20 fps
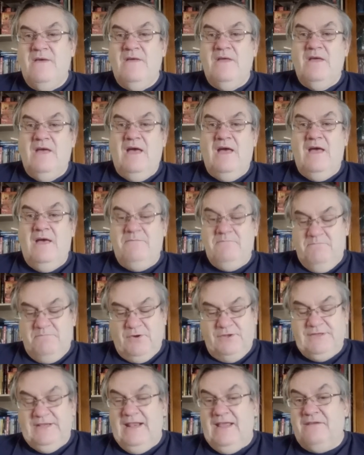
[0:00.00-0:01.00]

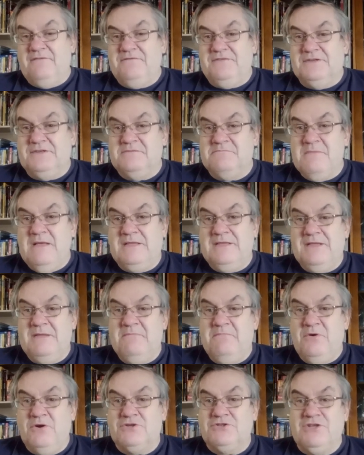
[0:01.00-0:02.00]
Bonnie Langford as Melanie
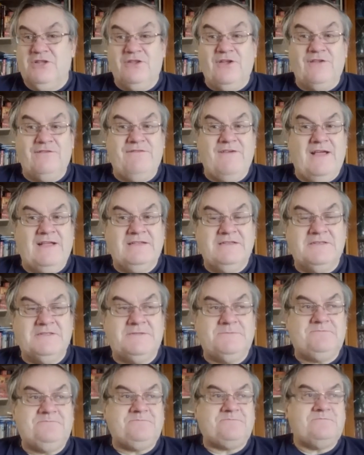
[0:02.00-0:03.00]
Bush. A lot of
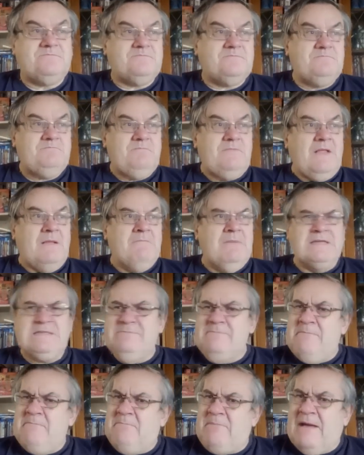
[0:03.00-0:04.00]
fans might
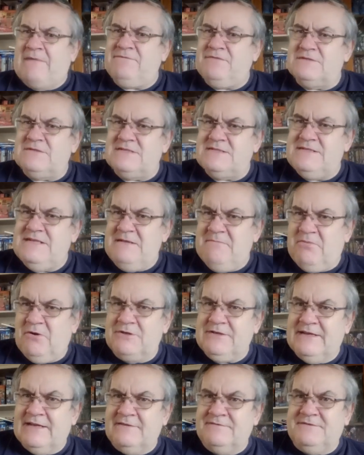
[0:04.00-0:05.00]
have been baffled to see
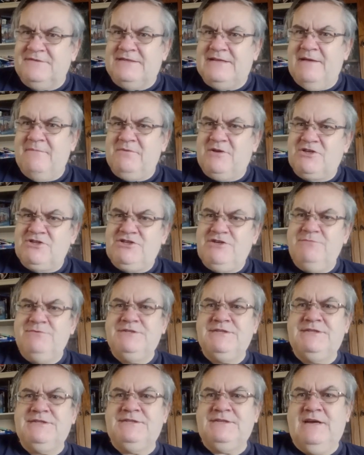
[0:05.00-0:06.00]
Bonnie Langford there, because she
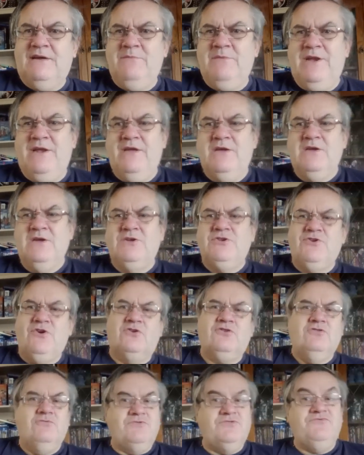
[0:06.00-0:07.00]
was at a time when
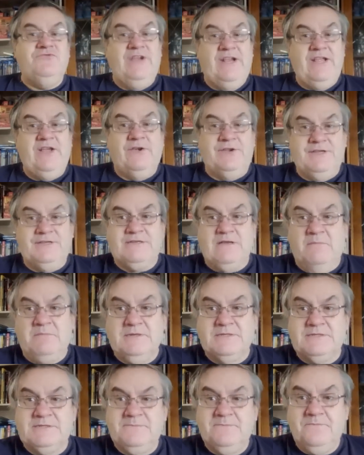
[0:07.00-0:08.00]
Doctor Who was really on its
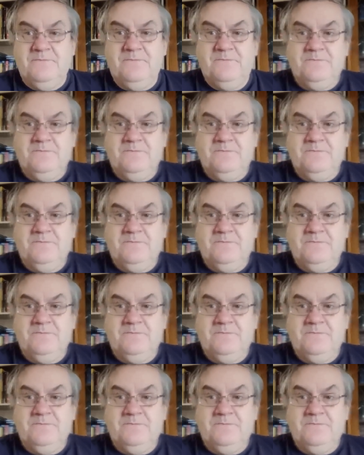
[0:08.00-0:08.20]
uppers.